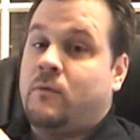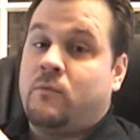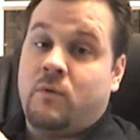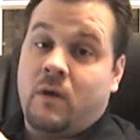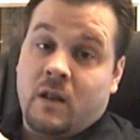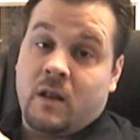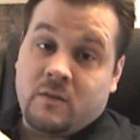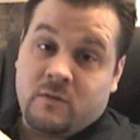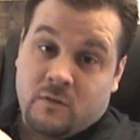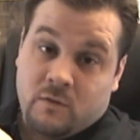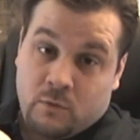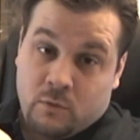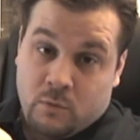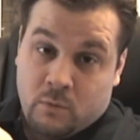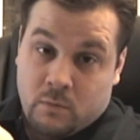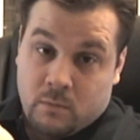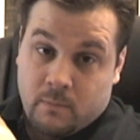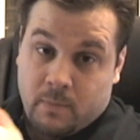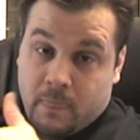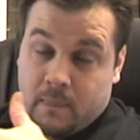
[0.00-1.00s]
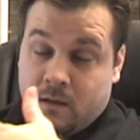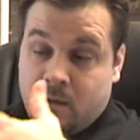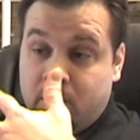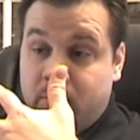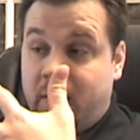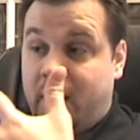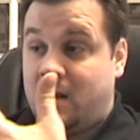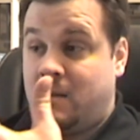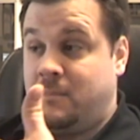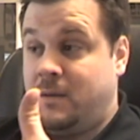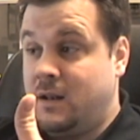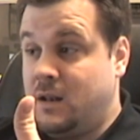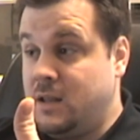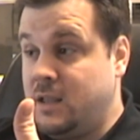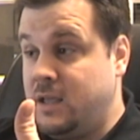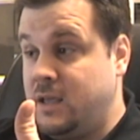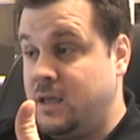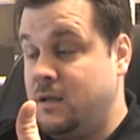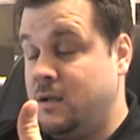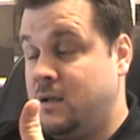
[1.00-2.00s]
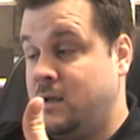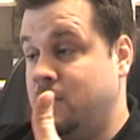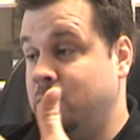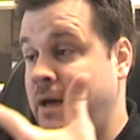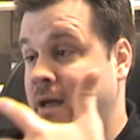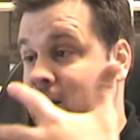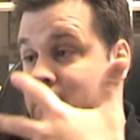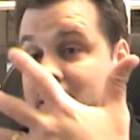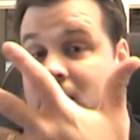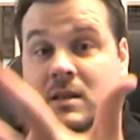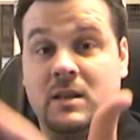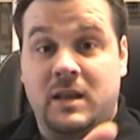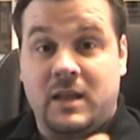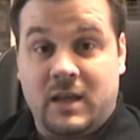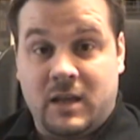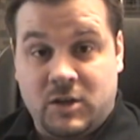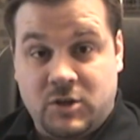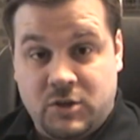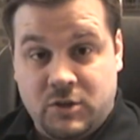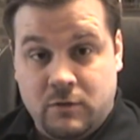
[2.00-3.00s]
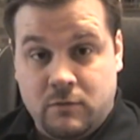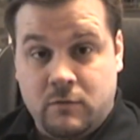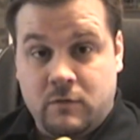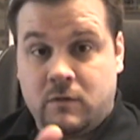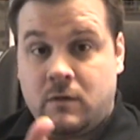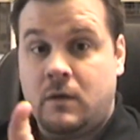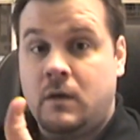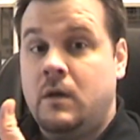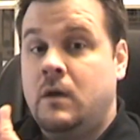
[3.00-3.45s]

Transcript: run into compatibility issues,